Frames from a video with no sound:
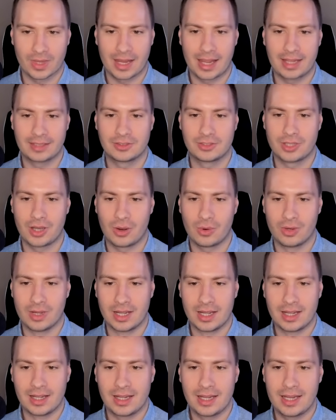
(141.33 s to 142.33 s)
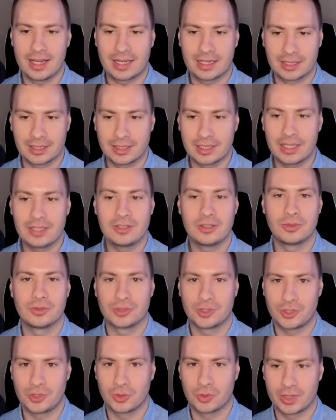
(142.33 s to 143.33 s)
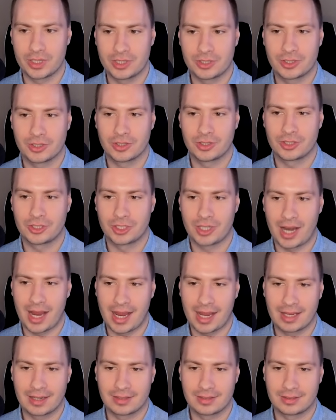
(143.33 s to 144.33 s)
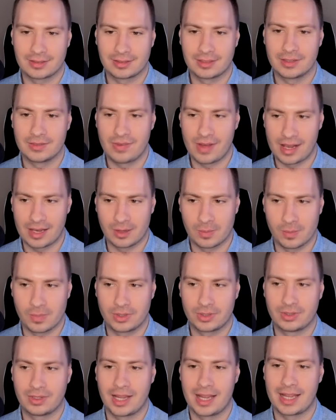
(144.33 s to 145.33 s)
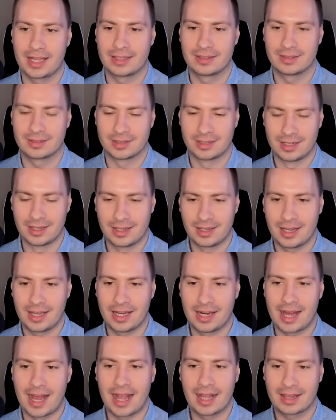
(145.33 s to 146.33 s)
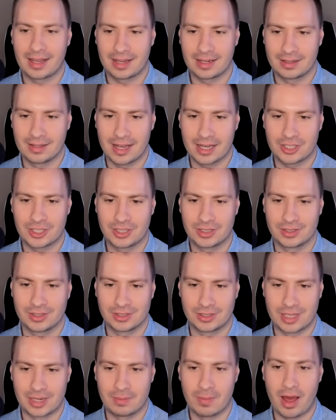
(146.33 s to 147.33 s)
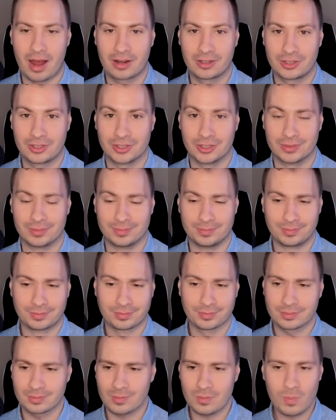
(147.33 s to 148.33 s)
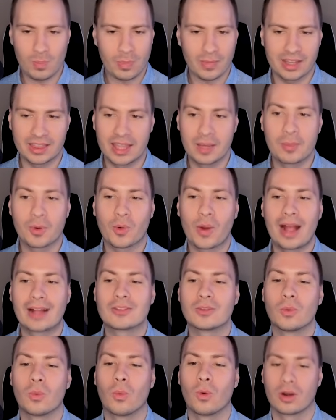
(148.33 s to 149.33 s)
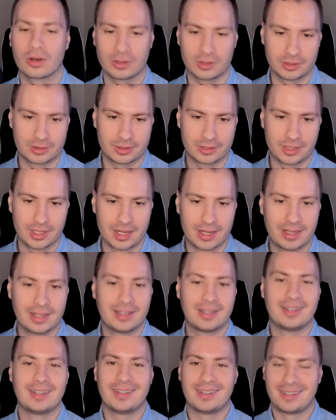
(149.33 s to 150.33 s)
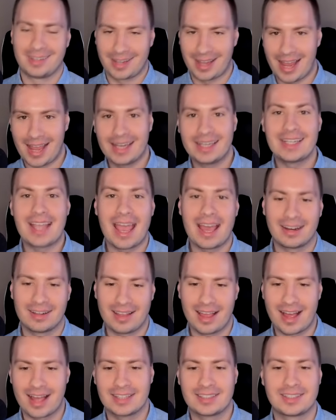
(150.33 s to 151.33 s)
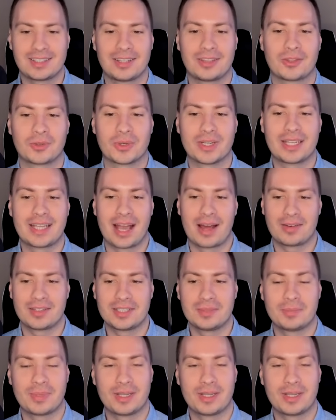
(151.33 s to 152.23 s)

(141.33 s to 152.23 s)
And so he continues to research and develop and highlight elections and monitor them around the world. And he analyzes the three counties in